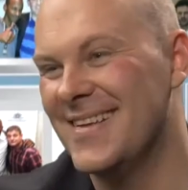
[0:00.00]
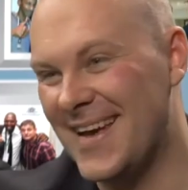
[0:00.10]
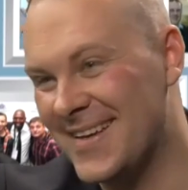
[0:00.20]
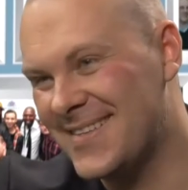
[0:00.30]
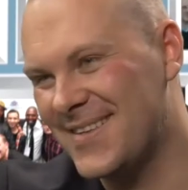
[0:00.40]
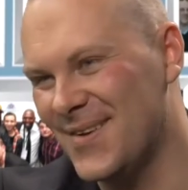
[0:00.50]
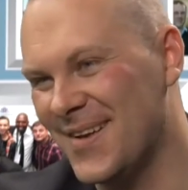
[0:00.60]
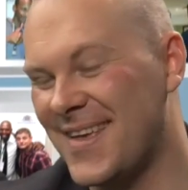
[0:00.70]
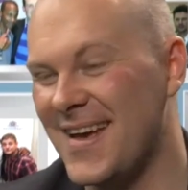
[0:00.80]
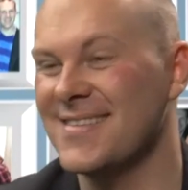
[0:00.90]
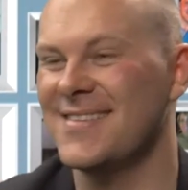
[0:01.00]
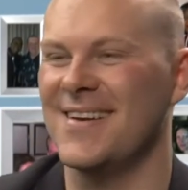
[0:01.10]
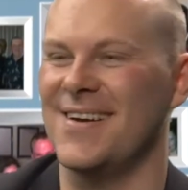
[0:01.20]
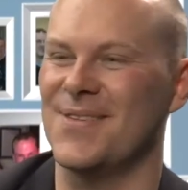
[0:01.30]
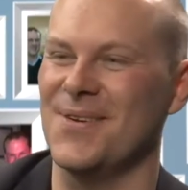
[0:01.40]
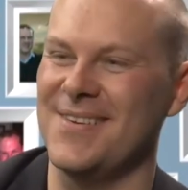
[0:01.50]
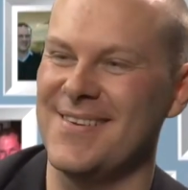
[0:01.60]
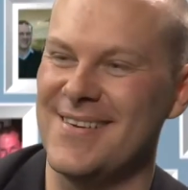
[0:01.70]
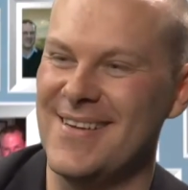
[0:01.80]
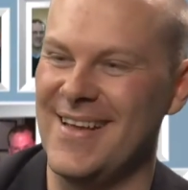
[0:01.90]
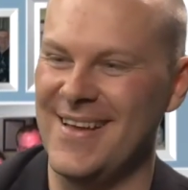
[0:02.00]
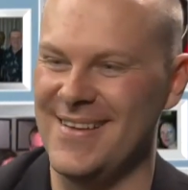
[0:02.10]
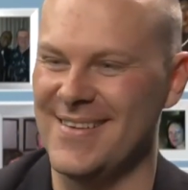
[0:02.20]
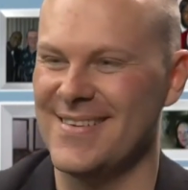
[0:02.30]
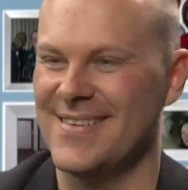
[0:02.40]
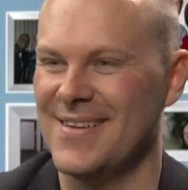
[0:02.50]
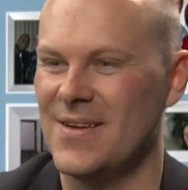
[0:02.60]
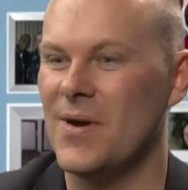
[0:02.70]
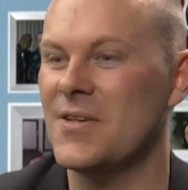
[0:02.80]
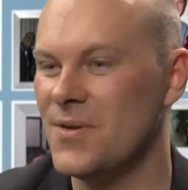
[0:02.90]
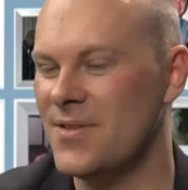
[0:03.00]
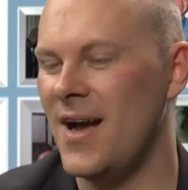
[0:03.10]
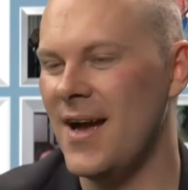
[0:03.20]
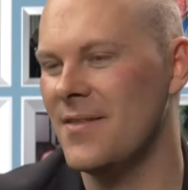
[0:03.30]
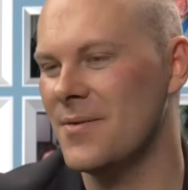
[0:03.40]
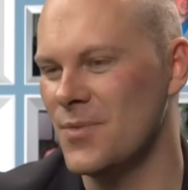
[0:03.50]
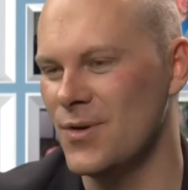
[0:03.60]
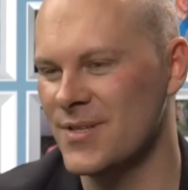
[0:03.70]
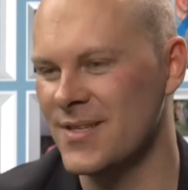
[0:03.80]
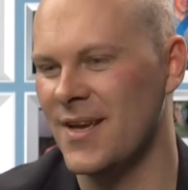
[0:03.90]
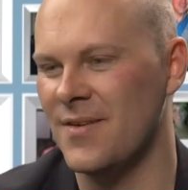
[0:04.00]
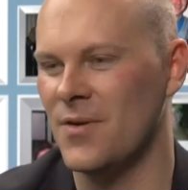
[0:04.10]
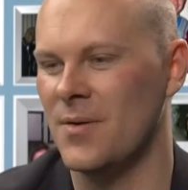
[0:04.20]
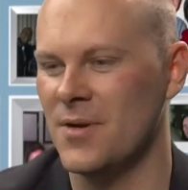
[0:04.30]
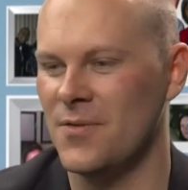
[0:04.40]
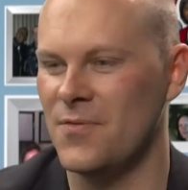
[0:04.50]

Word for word: Gangster, you look gangster I now. You look like an idiot. Yeah. Where's your tie that Malusi gave you? I'm gonna.